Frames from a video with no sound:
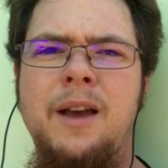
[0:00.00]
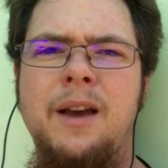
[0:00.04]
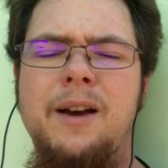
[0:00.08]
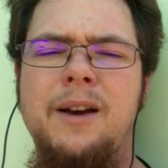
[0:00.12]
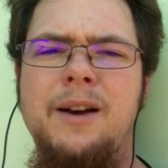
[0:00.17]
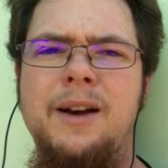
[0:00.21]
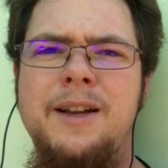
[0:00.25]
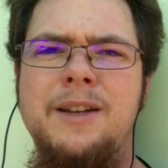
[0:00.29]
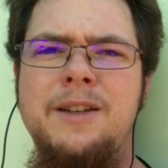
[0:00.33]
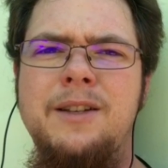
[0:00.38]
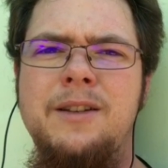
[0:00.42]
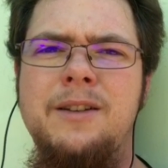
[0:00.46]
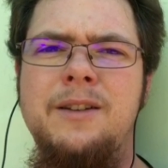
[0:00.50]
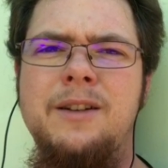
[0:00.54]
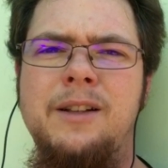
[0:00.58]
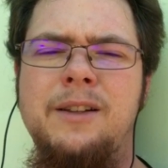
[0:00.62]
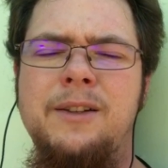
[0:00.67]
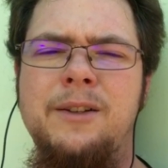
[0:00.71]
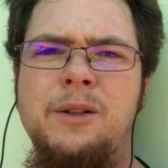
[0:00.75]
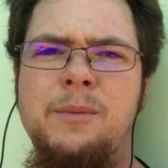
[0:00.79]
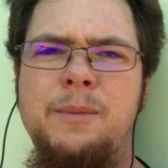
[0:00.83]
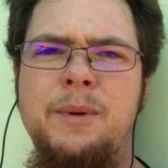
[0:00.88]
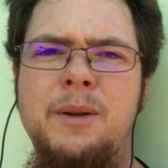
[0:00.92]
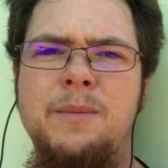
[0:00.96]
I did a
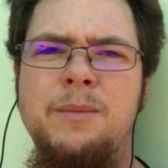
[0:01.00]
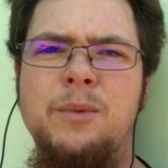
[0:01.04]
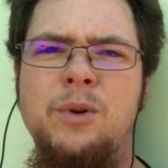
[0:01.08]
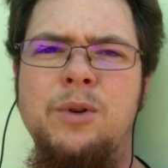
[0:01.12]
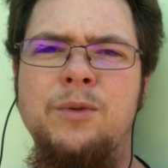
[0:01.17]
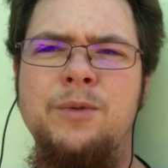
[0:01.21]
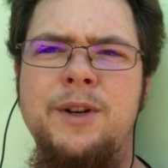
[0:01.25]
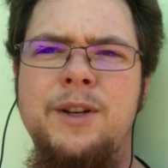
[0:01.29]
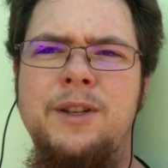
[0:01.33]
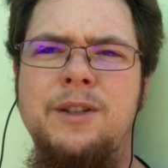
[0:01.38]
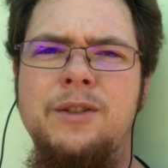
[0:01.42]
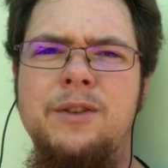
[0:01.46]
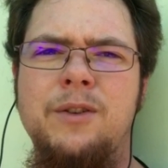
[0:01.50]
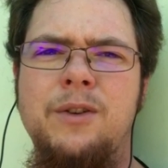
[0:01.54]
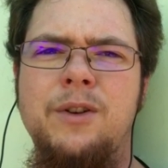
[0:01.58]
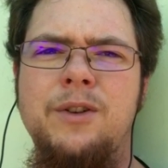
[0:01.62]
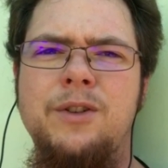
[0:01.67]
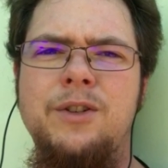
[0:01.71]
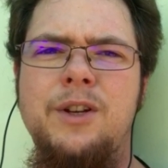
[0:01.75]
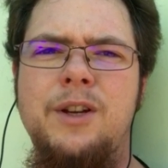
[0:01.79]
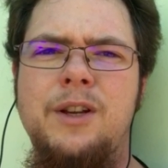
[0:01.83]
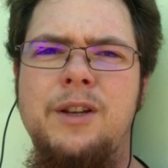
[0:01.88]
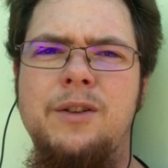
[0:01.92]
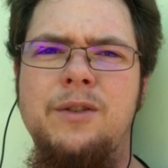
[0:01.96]
little bit more
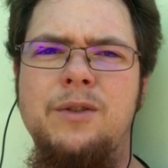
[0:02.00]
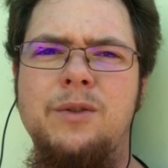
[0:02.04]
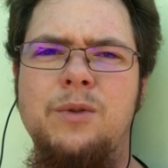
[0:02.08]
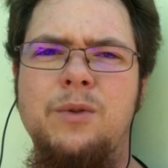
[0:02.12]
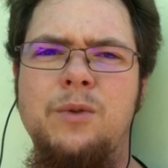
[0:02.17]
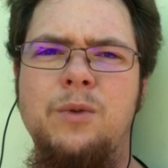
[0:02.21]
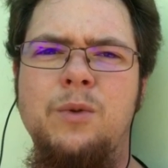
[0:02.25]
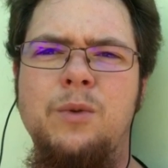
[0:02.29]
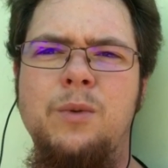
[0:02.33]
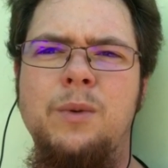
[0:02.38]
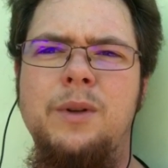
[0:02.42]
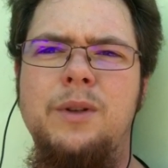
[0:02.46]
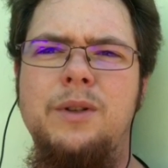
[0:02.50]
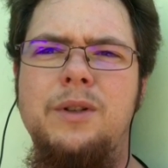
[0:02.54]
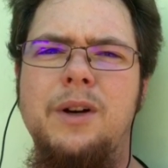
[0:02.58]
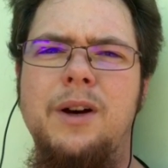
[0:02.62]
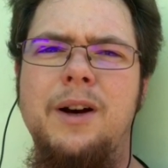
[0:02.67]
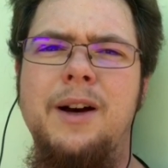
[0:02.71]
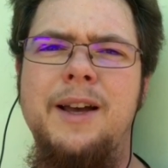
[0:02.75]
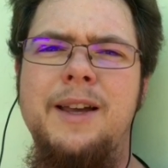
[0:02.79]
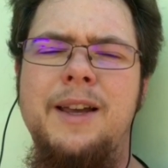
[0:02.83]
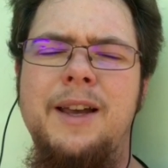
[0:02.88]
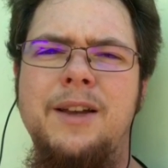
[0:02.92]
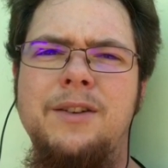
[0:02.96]
research into
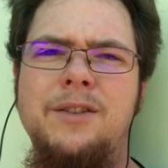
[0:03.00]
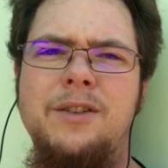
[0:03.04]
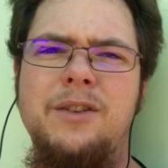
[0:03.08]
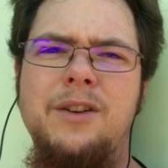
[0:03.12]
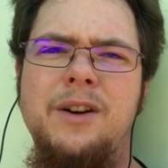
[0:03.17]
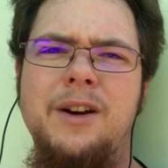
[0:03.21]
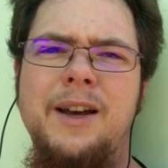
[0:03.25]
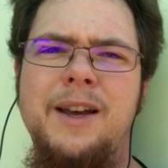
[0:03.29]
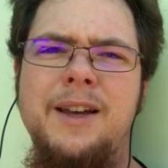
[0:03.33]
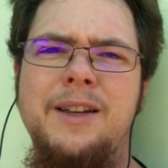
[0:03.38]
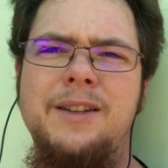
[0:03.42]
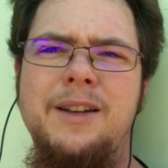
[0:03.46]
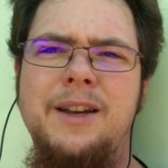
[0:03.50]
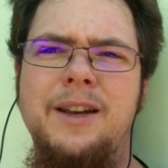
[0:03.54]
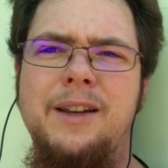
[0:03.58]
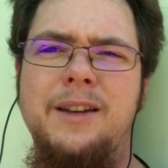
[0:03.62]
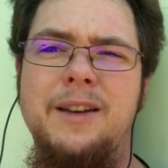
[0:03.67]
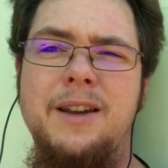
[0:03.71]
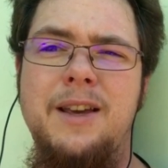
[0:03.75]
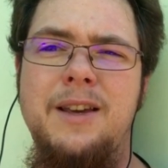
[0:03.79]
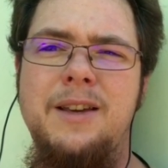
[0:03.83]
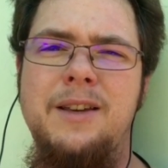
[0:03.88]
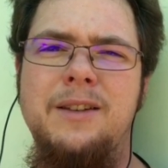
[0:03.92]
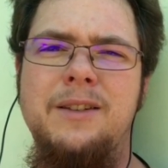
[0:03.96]
tie and dye
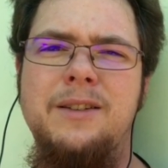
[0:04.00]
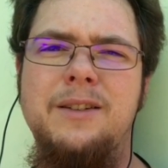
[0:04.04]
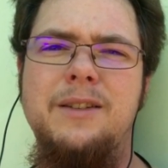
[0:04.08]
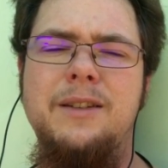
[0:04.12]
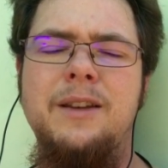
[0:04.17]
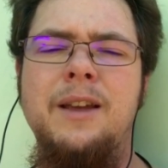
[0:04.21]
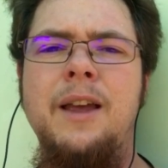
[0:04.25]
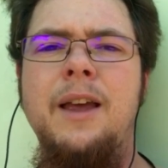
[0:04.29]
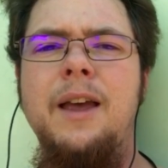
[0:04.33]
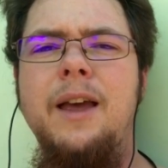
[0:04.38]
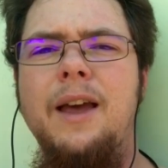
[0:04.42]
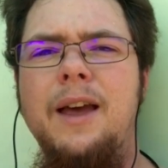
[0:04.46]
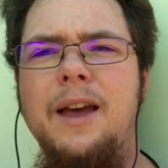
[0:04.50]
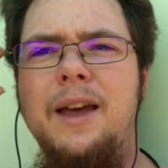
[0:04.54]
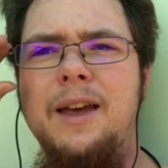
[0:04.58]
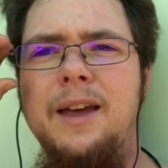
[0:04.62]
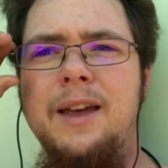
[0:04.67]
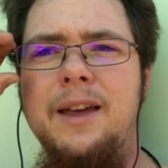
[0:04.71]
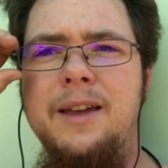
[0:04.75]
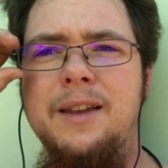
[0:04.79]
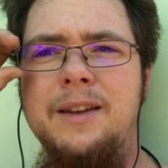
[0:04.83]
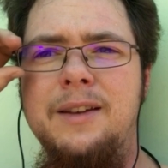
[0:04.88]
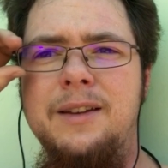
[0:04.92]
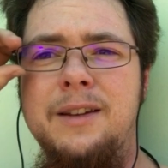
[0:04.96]
techniques,
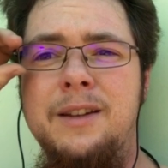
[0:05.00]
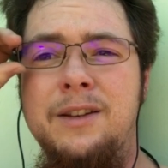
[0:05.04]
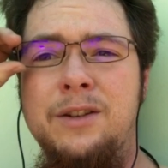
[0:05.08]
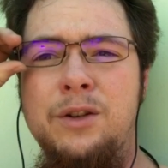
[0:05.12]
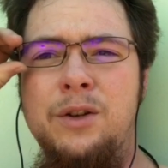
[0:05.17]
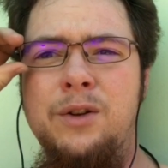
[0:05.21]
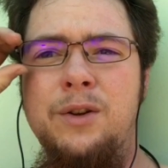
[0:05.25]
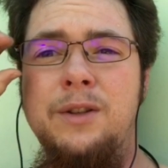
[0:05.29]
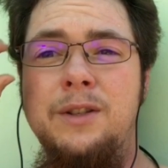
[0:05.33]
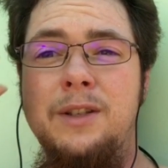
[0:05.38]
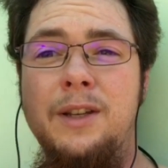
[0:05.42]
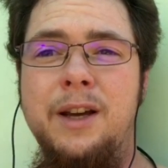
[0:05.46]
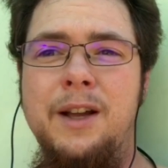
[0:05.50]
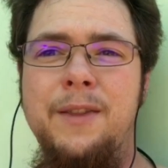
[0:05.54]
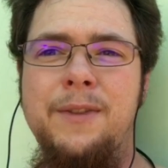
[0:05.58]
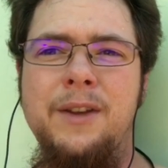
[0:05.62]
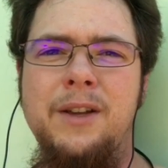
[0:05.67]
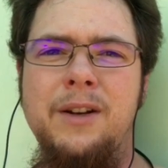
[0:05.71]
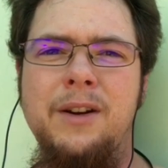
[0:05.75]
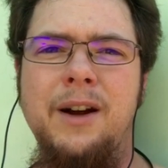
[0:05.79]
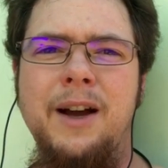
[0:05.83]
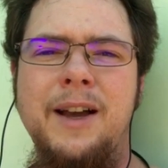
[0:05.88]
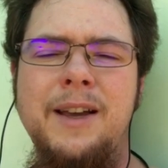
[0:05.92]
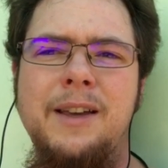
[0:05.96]
and it turns out
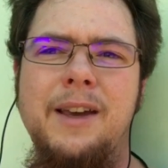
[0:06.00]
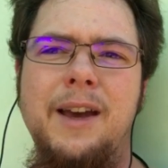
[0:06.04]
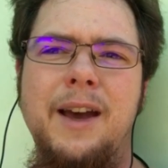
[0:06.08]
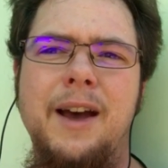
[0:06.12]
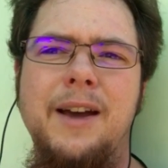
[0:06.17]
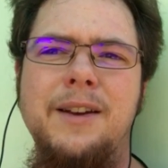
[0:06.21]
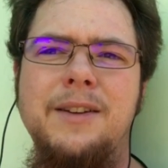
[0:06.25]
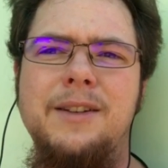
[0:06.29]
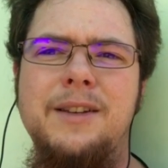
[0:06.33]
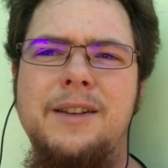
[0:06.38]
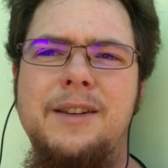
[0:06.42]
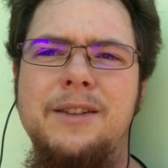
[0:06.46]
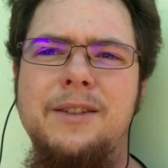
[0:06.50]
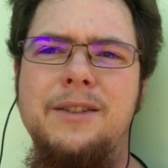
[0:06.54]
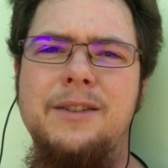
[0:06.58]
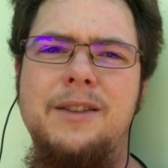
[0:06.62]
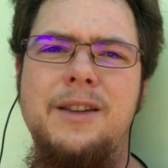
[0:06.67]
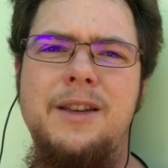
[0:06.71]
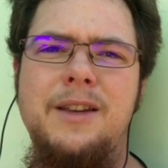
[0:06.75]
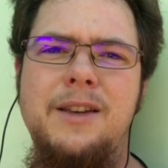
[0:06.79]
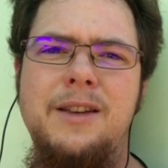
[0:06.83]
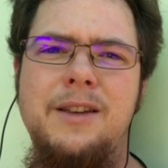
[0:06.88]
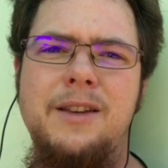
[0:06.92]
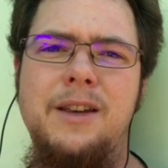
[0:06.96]
that ICAT is
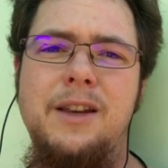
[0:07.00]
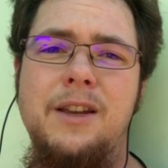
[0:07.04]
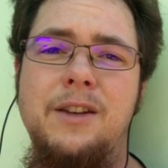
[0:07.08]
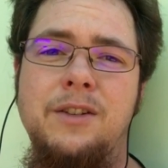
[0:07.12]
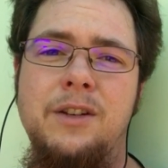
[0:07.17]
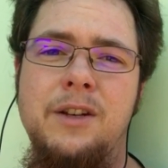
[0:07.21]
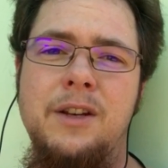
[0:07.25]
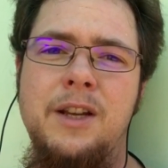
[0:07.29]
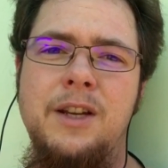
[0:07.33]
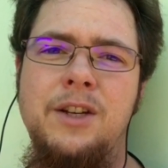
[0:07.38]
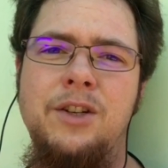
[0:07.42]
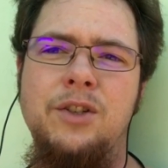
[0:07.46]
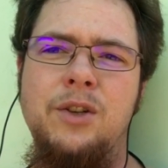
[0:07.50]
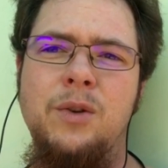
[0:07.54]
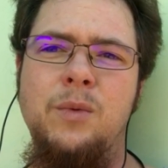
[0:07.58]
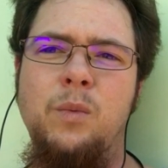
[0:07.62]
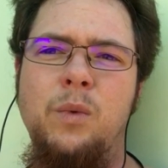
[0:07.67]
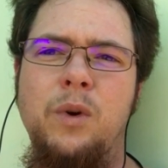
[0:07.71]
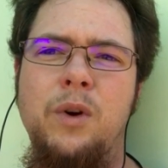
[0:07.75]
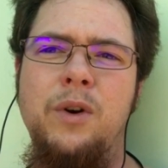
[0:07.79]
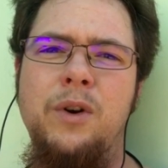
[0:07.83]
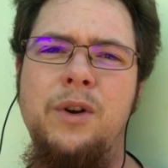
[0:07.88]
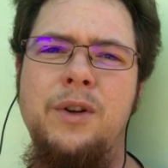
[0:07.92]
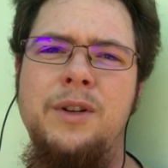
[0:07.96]
the Indonesian
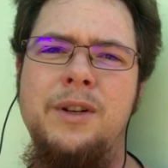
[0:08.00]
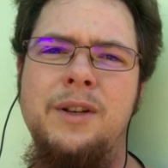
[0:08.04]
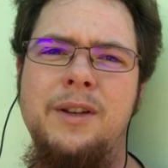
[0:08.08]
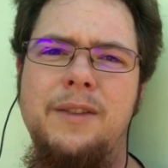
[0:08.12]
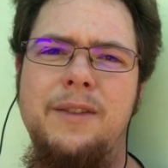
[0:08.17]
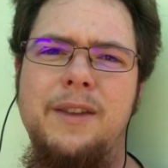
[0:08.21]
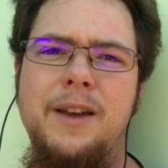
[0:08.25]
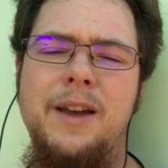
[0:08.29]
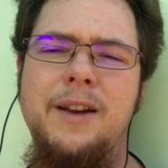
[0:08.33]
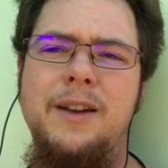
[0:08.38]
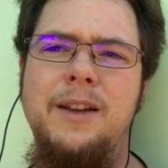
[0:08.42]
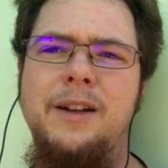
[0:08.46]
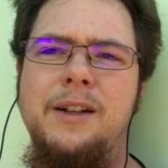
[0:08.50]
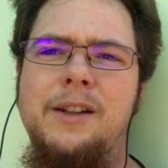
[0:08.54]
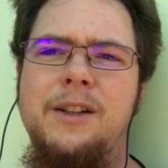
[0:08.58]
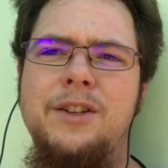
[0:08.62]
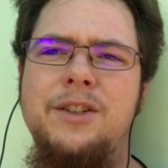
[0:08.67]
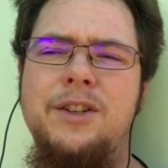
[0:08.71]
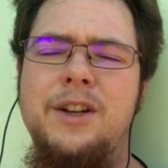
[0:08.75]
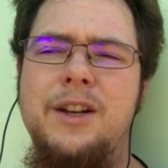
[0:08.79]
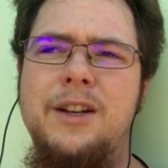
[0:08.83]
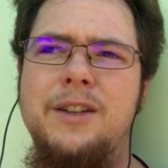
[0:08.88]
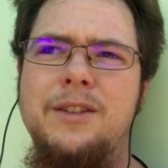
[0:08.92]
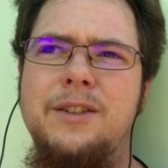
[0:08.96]
word that
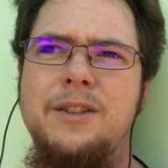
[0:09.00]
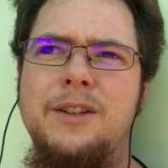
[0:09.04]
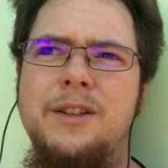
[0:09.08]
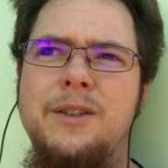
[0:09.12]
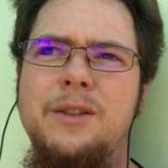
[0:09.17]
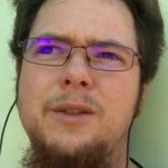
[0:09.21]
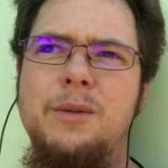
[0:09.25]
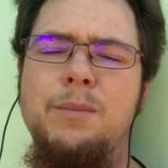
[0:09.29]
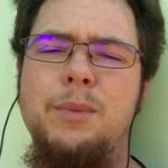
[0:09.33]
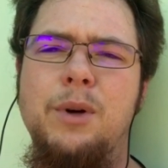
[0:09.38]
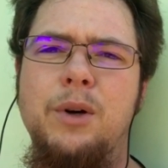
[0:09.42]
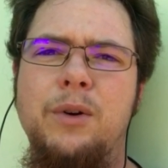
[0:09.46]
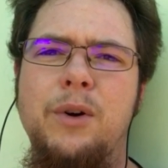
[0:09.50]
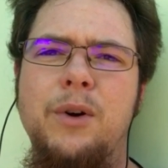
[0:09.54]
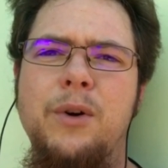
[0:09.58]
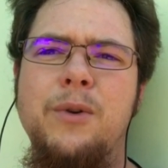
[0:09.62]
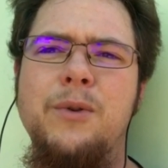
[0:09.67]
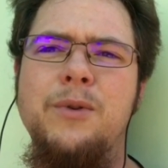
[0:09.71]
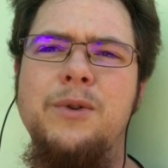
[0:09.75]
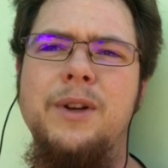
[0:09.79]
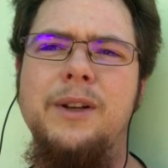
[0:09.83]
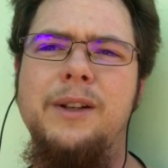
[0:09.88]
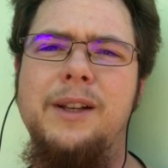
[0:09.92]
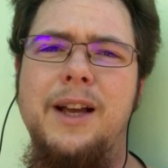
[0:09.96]
English has since
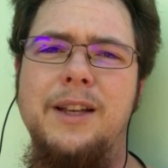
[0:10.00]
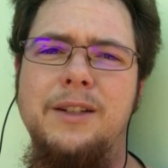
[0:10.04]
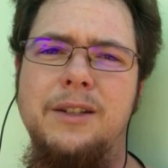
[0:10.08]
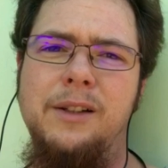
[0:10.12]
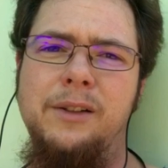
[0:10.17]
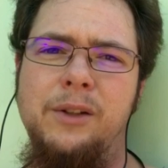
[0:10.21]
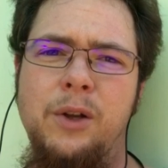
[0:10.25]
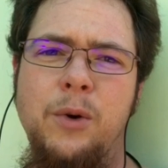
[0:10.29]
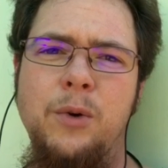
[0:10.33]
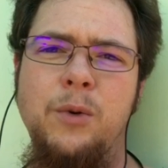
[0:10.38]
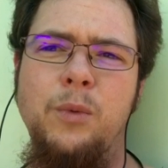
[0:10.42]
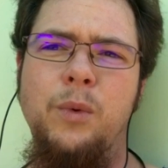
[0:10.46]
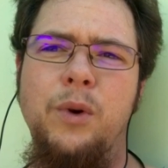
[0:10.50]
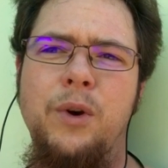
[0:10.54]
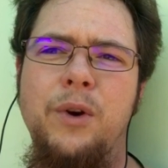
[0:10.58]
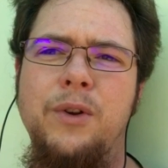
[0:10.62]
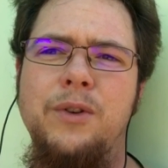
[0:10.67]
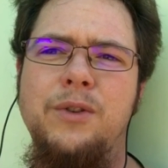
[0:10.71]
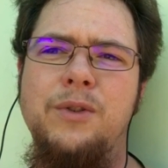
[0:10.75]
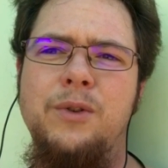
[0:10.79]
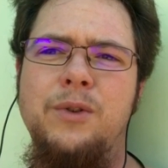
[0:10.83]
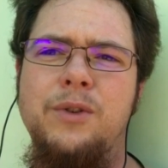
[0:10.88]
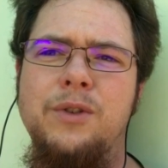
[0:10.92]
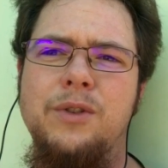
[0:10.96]
borrowed as a loan
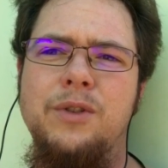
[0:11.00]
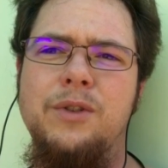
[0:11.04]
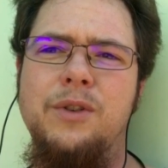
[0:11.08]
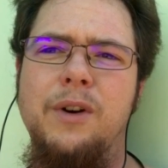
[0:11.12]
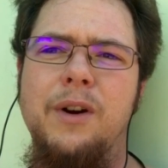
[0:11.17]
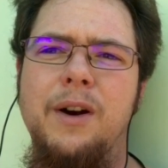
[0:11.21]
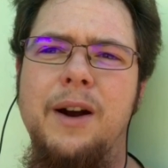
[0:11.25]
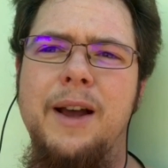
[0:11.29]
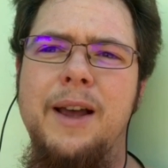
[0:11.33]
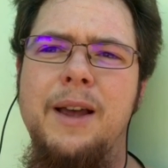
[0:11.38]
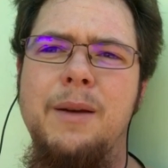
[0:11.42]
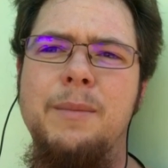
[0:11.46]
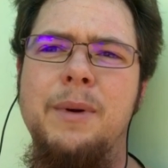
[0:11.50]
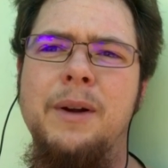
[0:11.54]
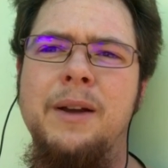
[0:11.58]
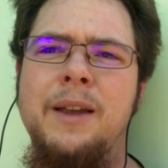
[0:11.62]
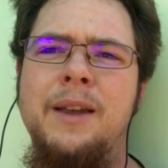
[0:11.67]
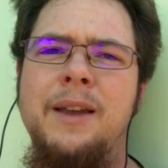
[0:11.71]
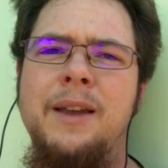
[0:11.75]
word to describe